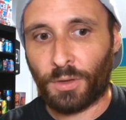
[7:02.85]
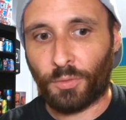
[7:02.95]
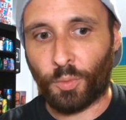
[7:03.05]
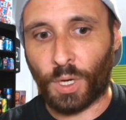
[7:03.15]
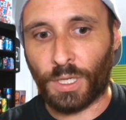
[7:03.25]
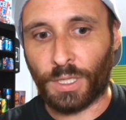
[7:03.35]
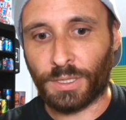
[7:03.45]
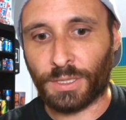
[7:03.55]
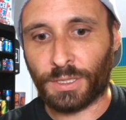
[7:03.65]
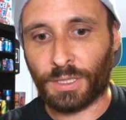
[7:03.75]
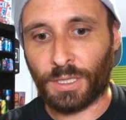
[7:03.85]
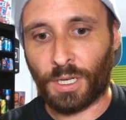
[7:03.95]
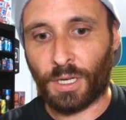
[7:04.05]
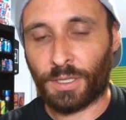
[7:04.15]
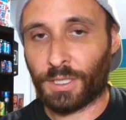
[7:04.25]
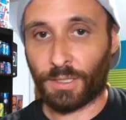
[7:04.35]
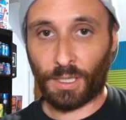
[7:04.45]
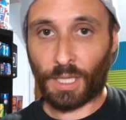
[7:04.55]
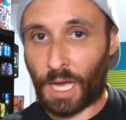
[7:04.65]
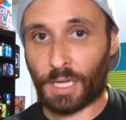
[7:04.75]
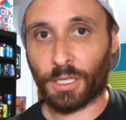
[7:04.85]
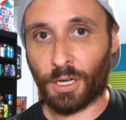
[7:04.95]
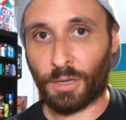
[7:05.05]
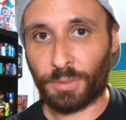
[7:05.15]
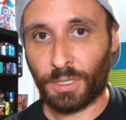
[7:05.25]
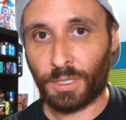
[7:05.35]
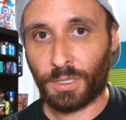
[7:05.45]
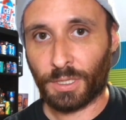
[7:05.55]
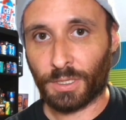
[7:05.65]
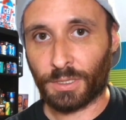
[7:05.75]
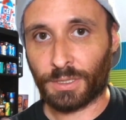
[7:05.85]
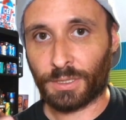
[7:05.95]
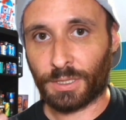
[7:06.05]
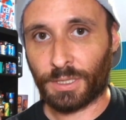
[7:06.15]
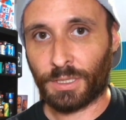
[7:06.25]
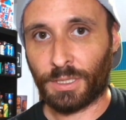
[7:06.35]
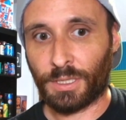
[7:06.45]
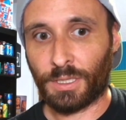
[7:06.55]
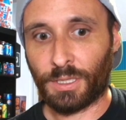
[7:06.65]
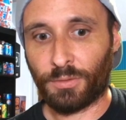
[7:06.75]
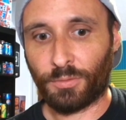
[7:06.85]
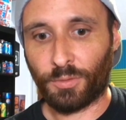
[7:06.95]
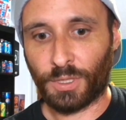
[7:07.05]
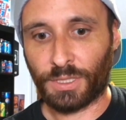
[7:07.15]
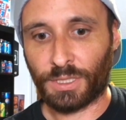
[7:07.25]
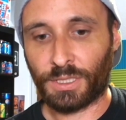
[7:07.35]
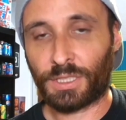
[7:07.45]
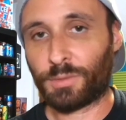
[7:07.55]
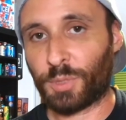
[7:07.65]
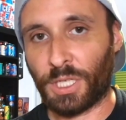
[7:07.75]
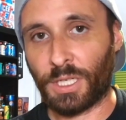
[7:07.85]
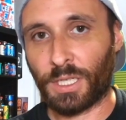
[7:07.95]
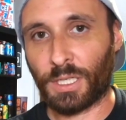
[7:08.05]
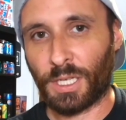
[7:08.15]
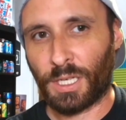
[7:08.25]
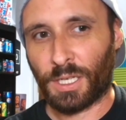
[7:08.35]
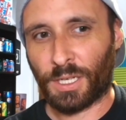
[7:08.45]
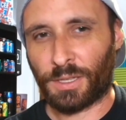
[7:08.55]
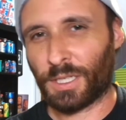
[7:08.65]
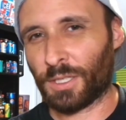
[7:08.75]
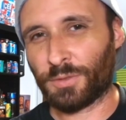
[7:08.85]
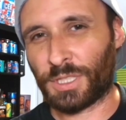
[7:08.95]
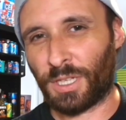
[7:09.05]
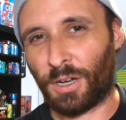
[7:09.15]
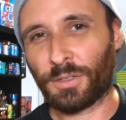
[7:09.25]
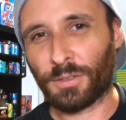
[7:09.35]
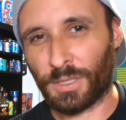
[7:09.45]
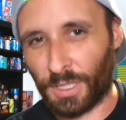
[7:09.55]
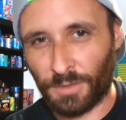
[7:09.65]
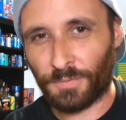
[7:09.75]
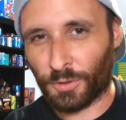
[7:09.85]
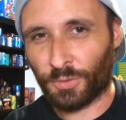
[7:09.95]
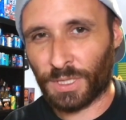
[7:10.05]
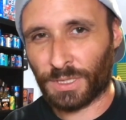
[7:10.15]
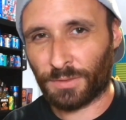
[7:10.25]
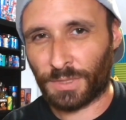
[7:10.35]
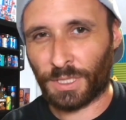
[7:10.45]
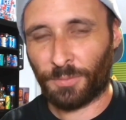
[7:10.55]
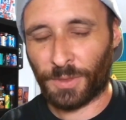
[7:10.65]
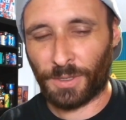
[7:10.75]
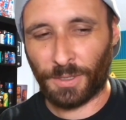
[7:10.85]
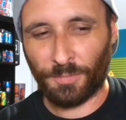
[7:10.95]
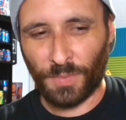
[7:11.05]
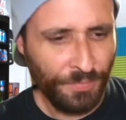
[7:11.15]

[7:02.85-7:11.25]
was in lockup because he was speeding, and I think it was under the influence of something.